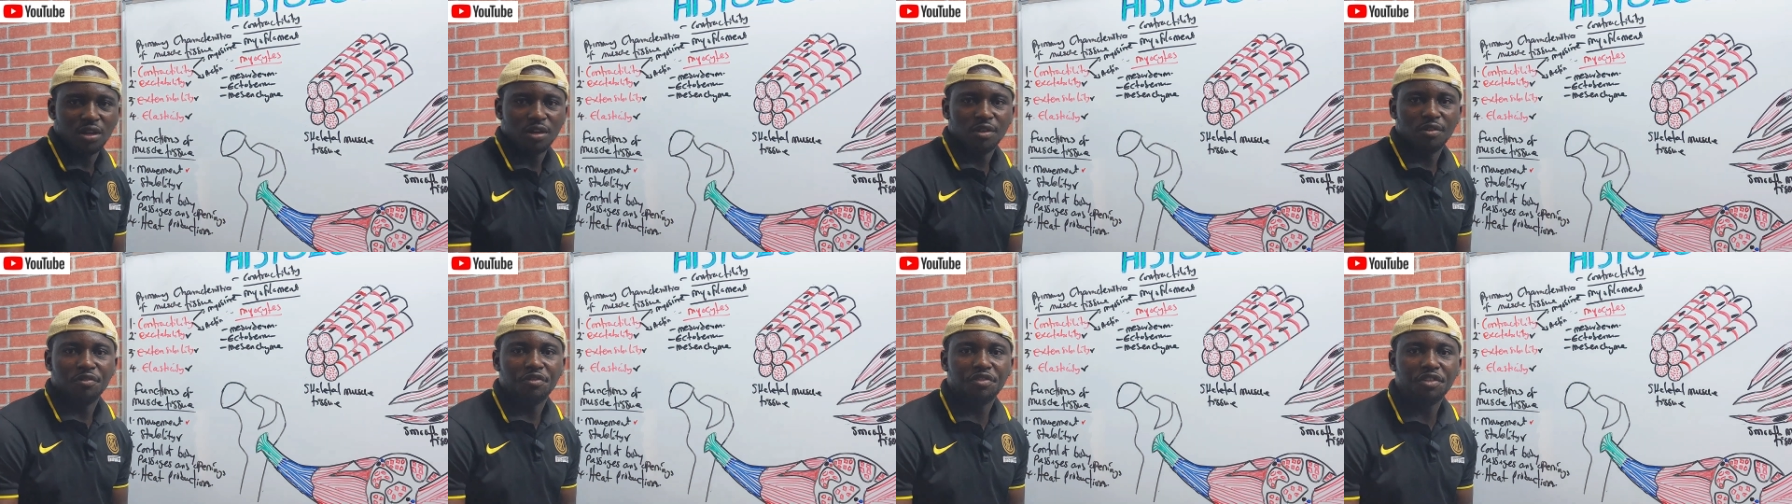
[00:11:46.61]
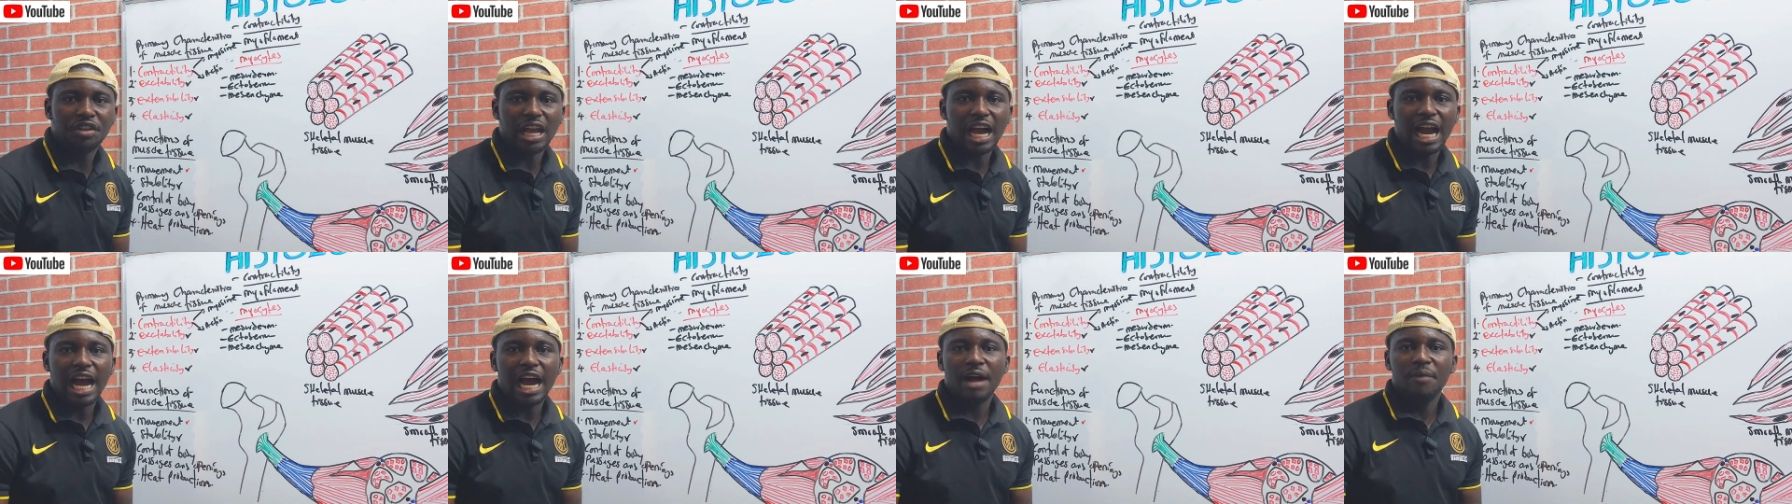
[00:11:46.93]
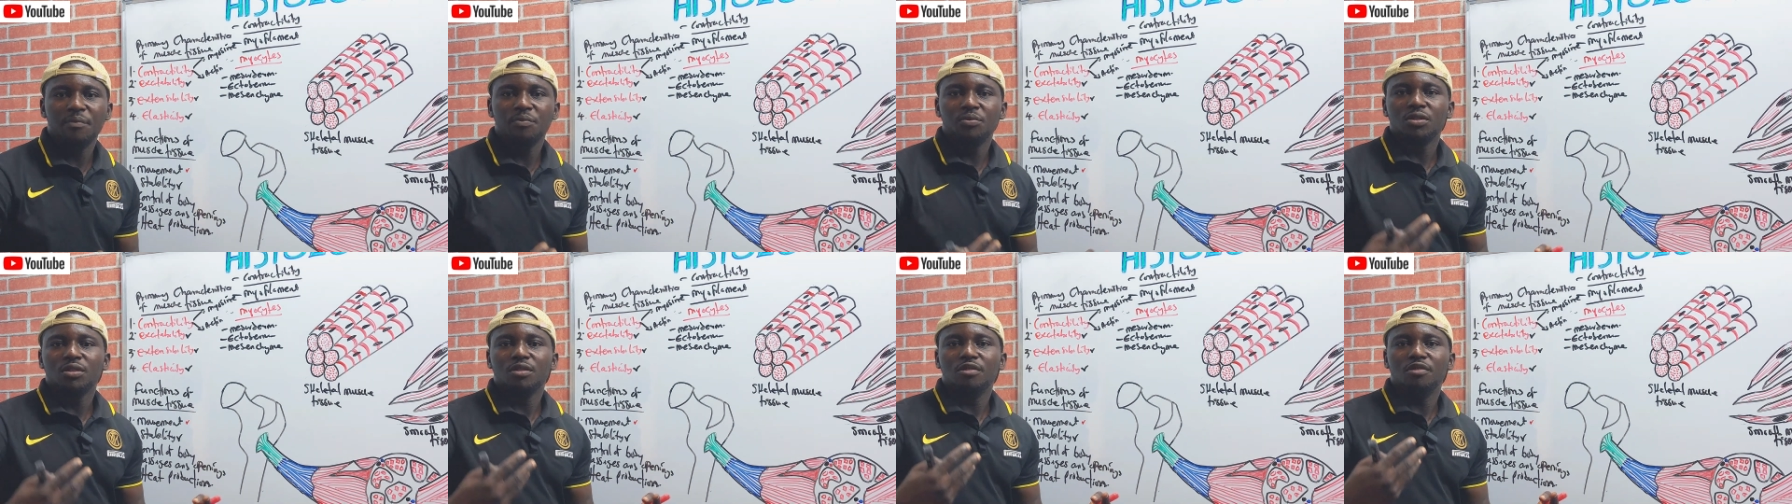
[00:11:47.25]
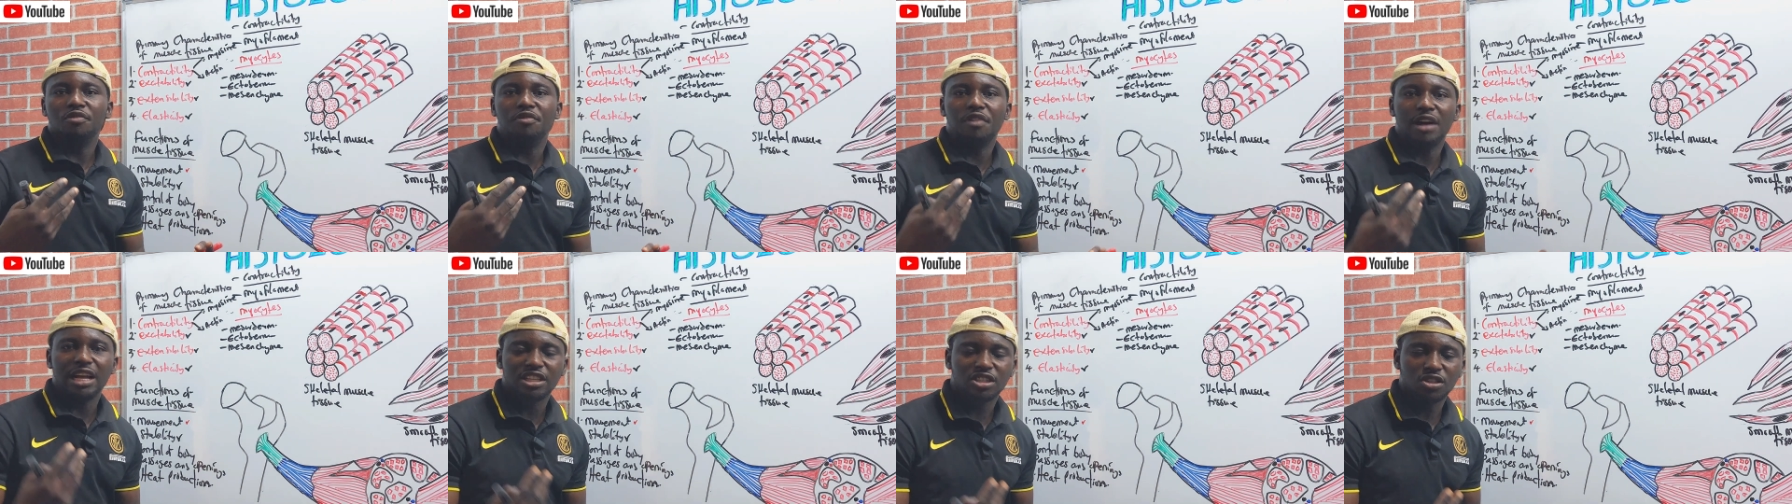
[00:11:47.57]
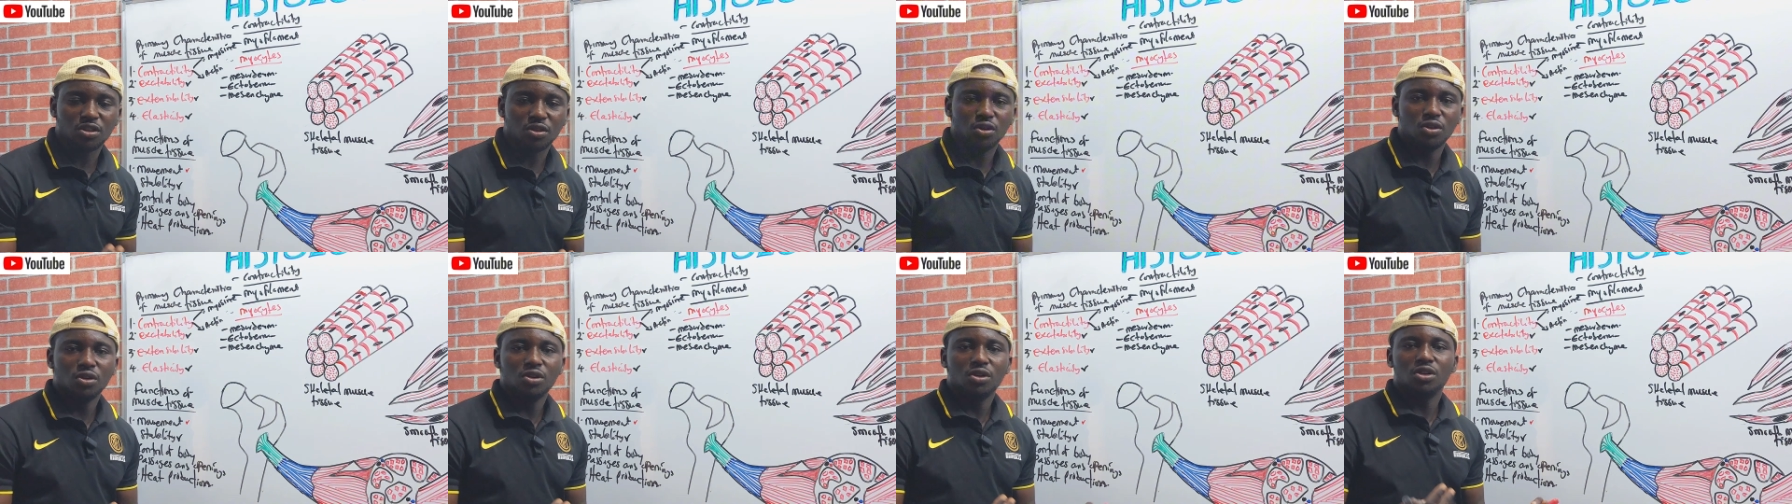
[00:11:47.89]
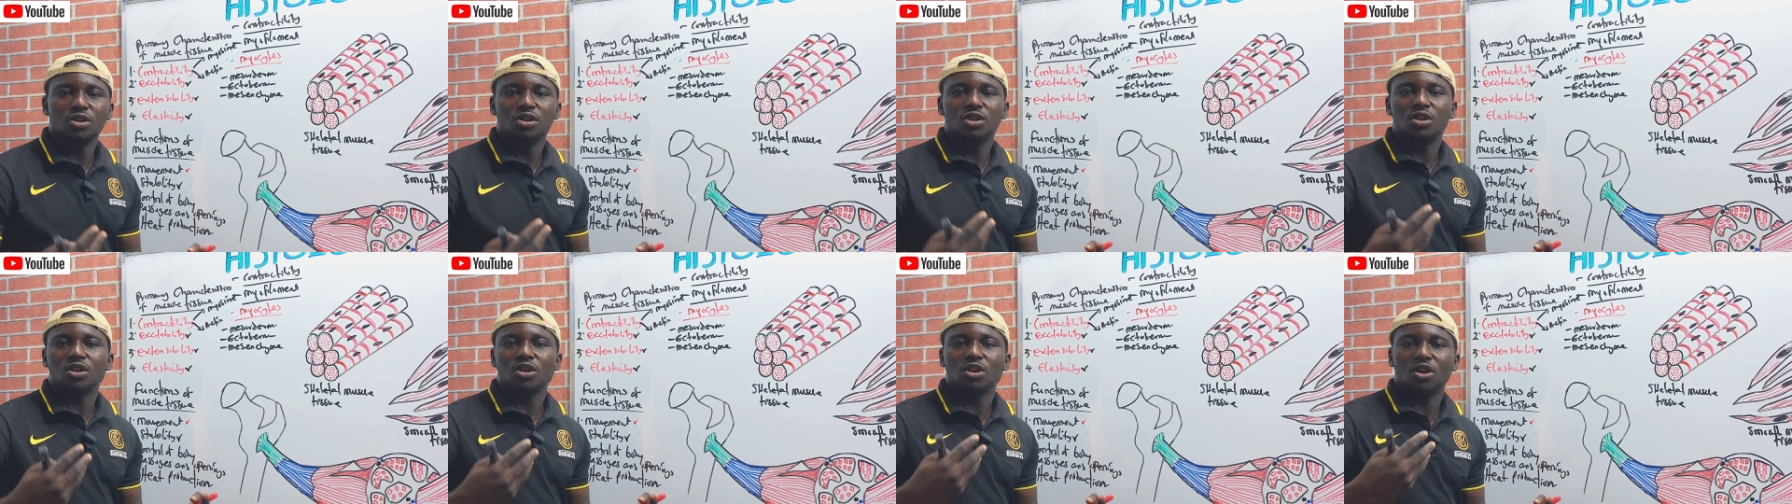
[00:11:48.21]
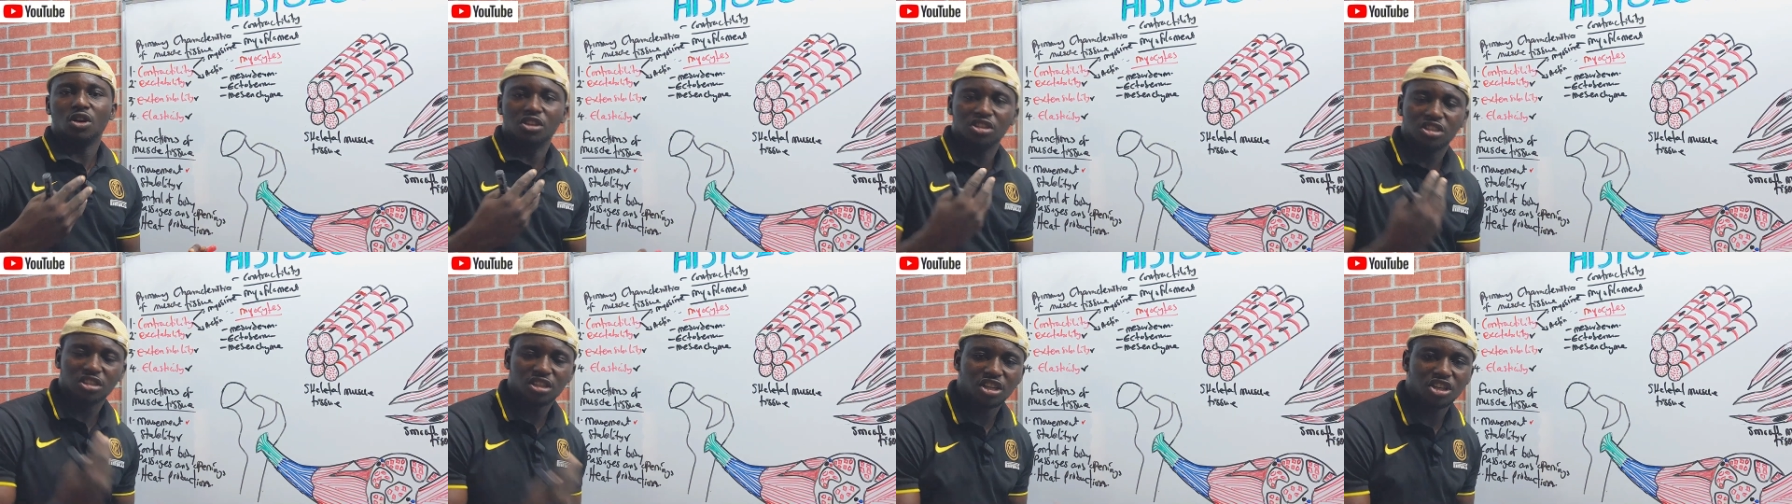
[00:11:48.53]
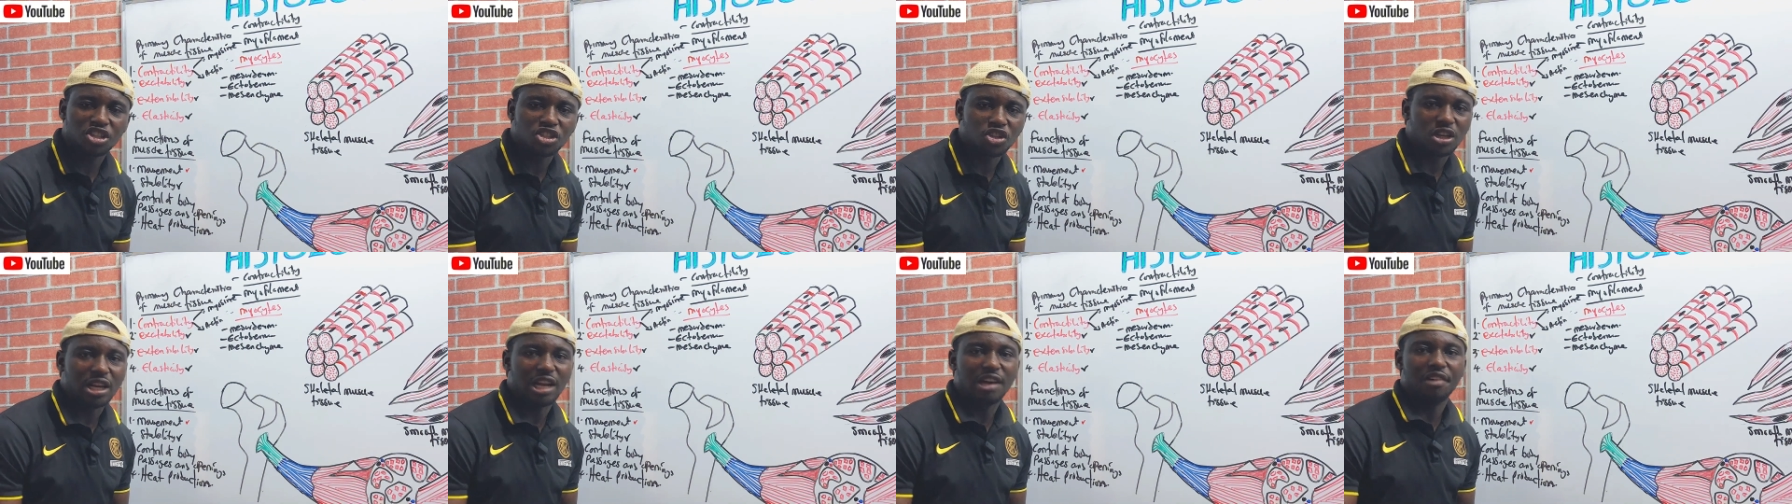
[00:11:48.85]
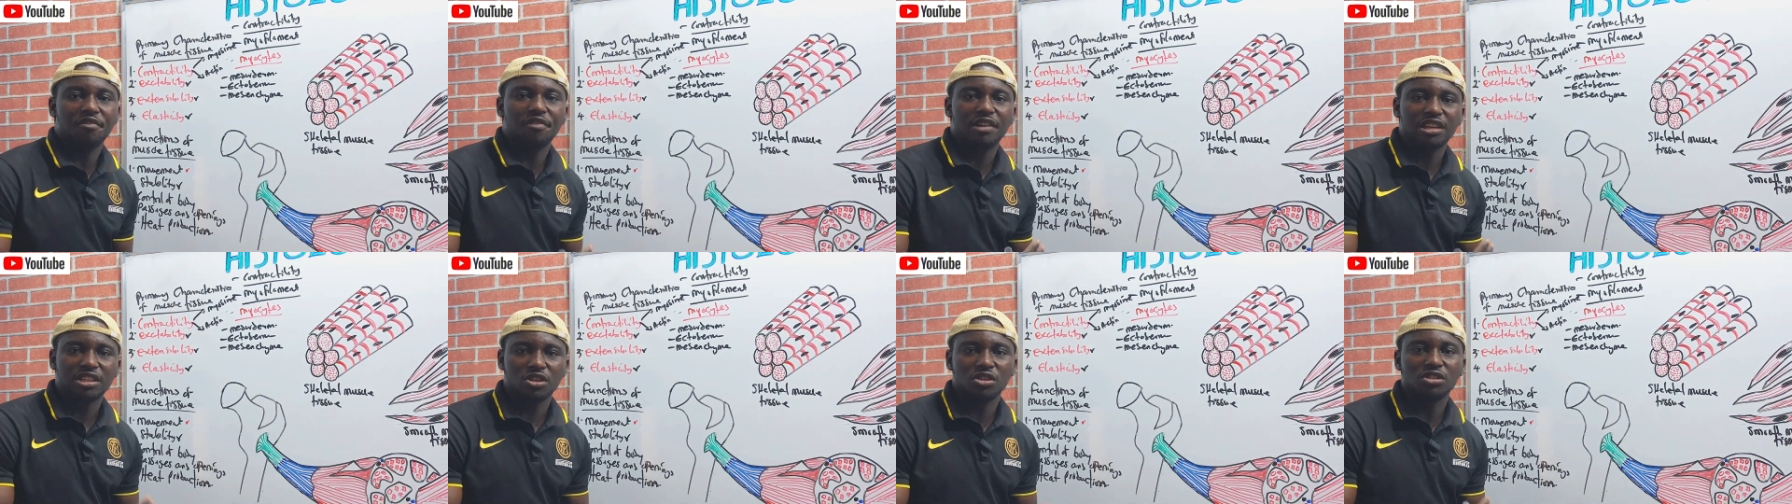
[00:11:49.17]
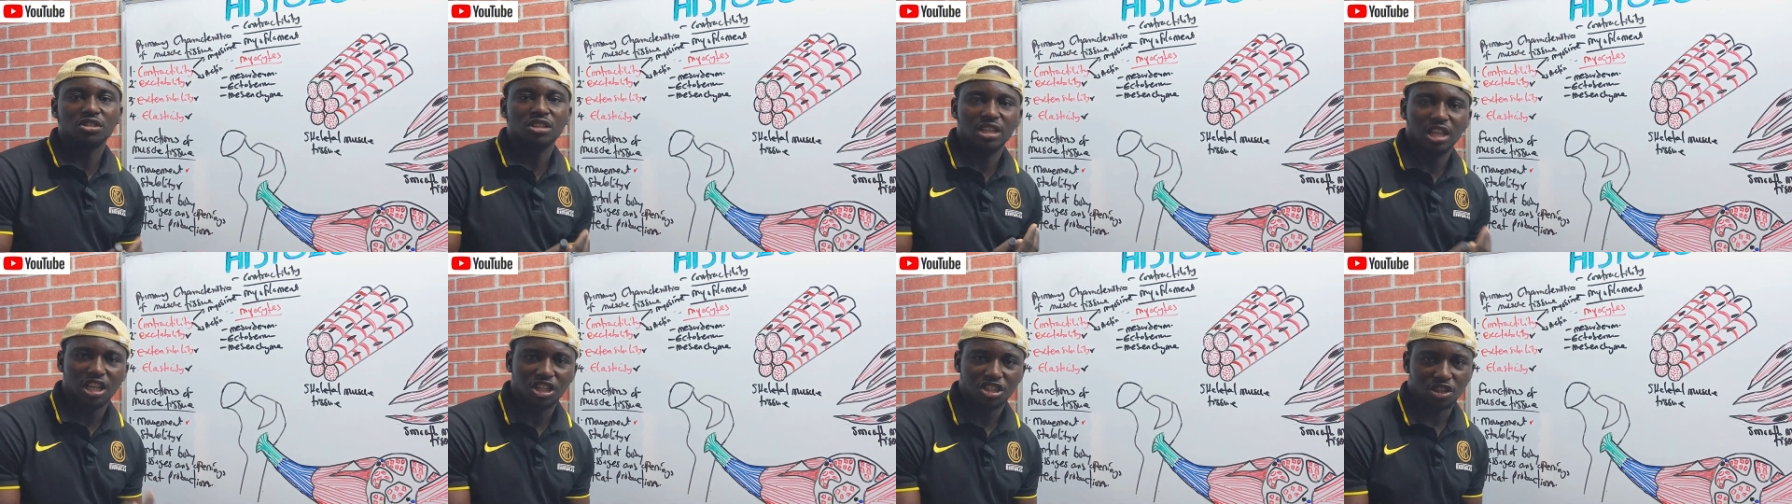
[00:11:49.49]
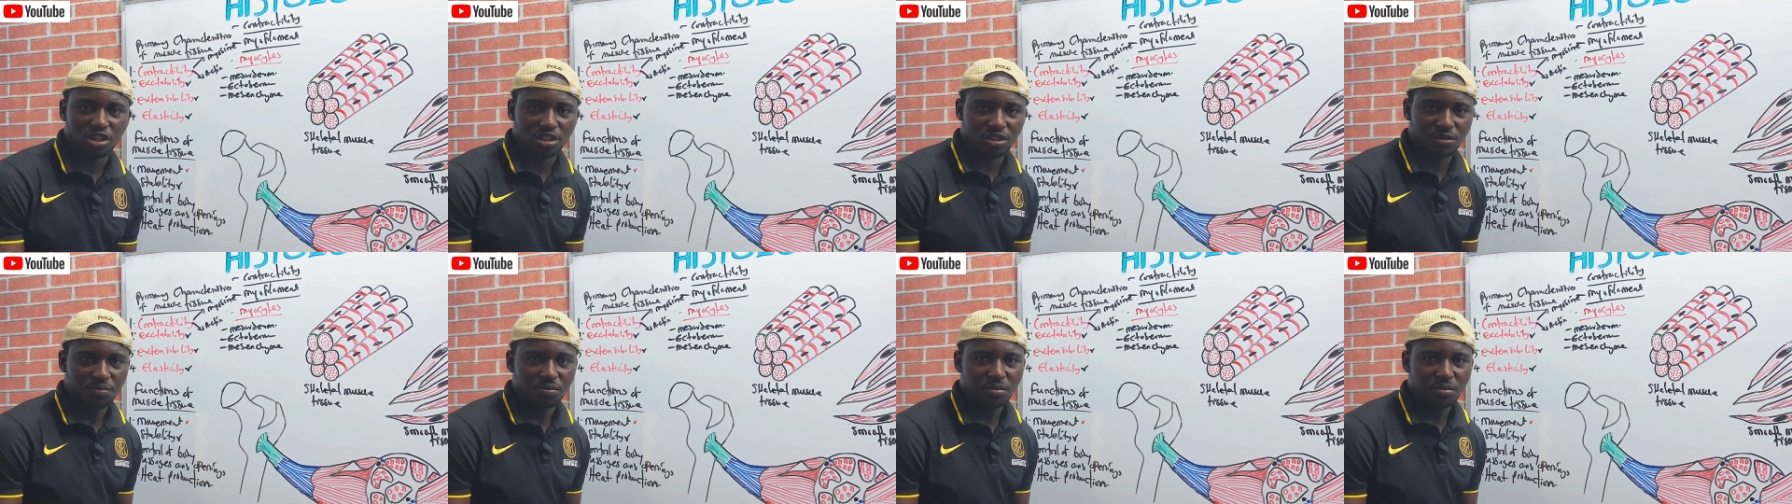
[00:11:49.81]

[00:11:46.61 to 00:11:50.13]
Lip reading: via vasoconstriction and vasodilation.